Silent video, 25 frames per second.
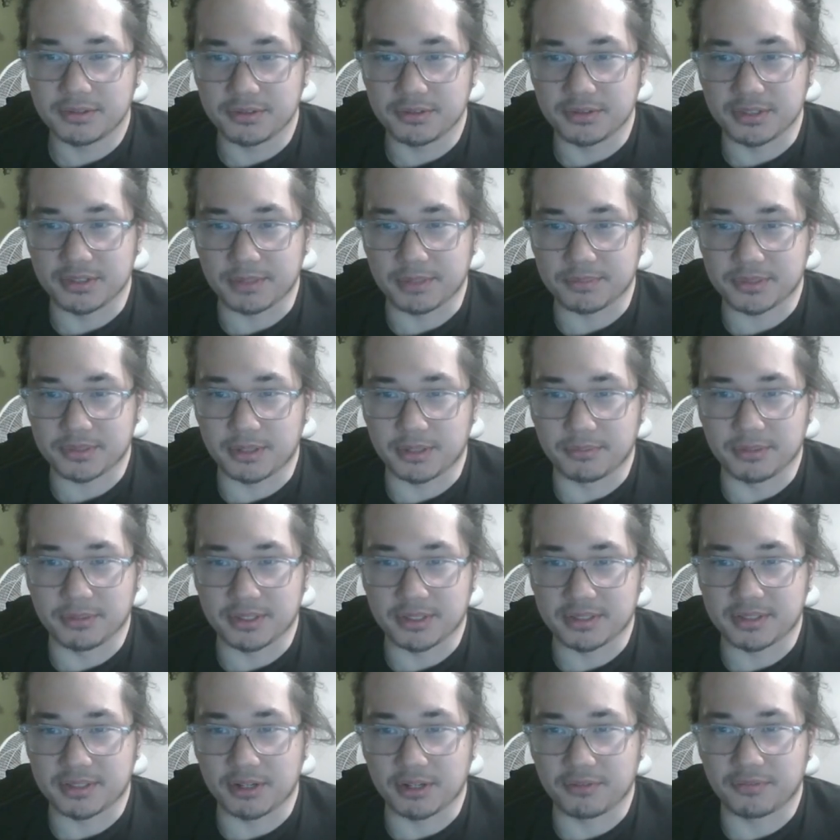Zep summon
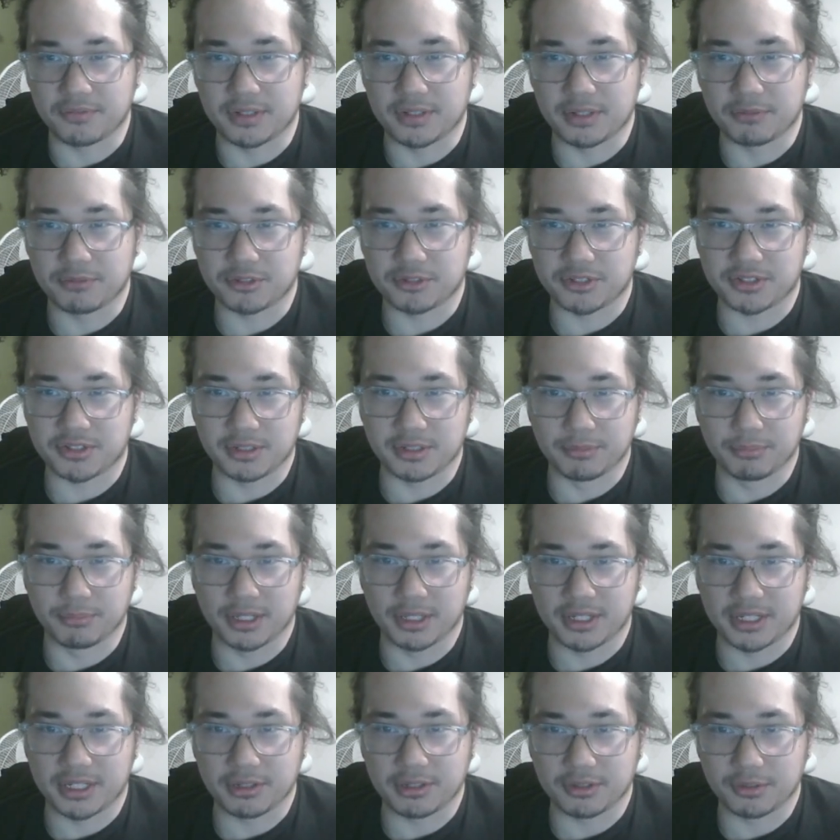itself, and then we're just going to
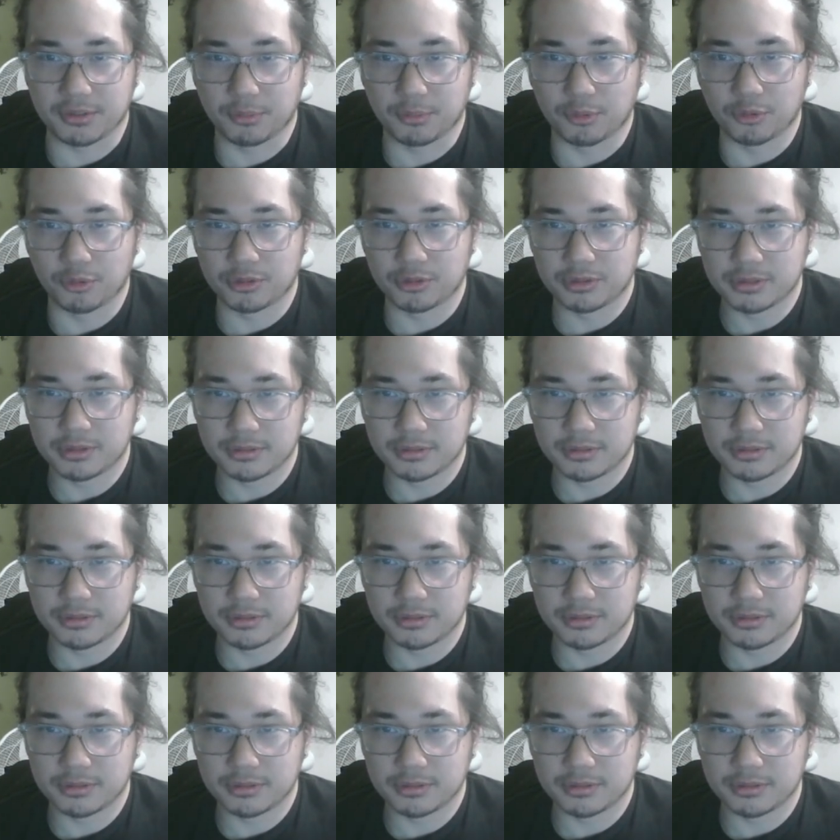blink out the board.